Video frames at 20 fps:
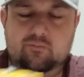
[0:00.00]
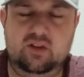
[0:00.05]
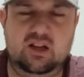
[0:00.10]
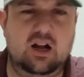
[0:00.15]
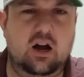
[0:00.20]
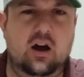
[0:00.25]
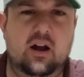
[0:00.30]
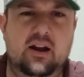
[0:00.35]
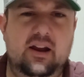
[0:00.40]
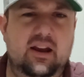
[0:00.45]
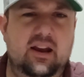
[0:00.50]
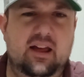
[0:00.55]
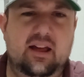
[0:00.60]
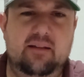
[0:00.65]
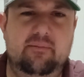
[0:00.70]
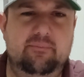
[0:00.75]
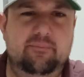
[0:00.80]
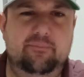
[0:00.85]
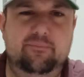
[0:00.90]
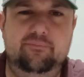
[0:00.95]
got it
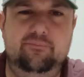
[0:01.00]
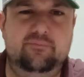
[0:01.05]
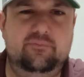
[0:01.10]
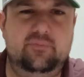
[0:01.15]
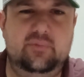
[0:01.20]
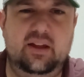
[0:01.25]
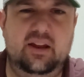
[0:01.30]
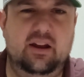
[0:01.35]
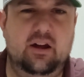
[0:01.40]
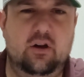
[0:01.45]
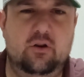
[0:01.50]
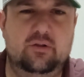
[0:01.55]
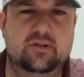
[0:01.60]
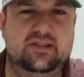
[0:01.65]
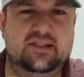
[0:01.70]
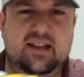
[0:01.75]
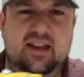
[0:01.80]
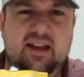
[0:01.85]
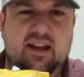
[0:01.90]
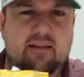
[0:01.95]
at,
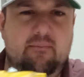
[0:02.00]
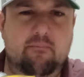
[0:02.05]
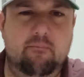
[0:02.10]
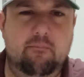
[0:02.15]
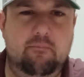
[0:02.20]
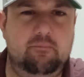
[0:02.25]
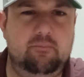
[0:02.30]
say